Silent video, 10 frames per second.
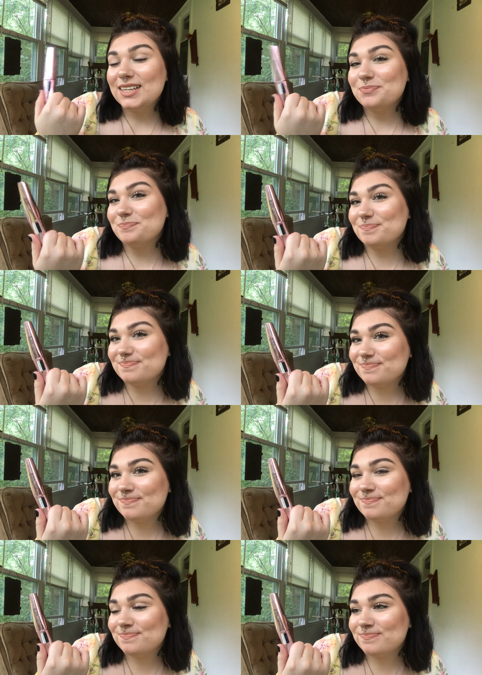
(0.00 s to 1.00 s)

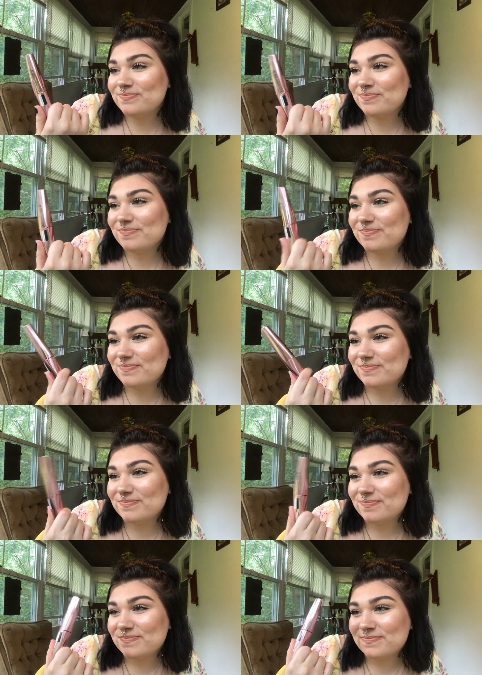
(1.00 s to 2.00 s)

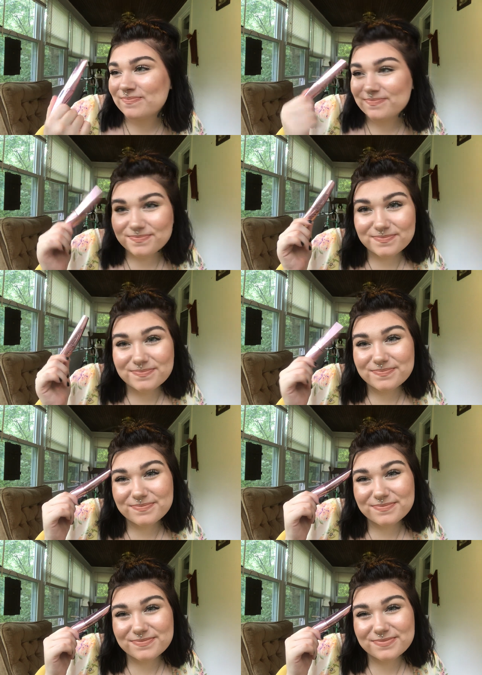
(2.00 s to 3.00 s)

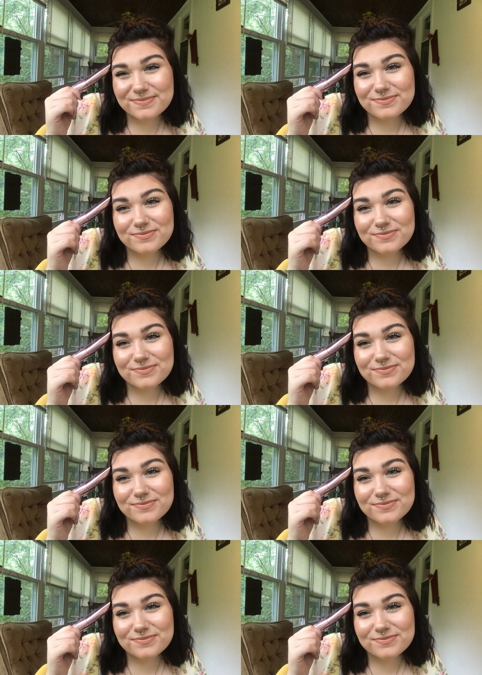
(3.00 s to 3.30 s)
[no speech]